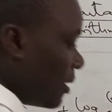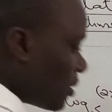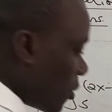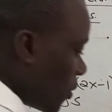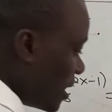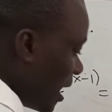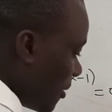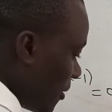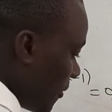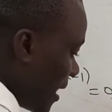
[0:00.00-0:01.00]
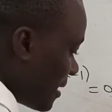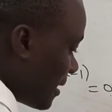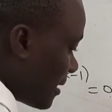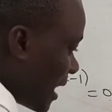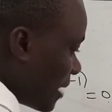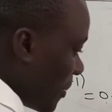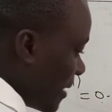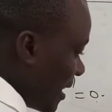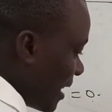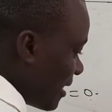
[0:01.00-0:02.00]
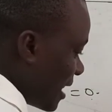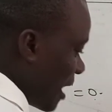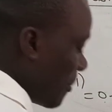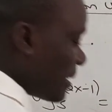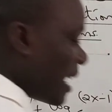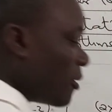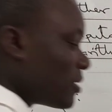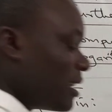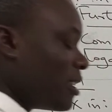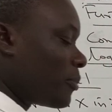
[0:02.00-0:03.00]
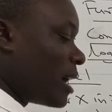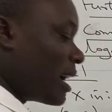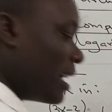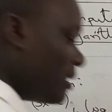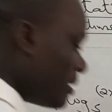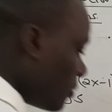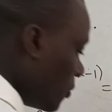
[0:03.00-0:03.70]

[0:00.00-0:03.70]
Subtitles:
So we now first start by taking the numbers outside the brackets,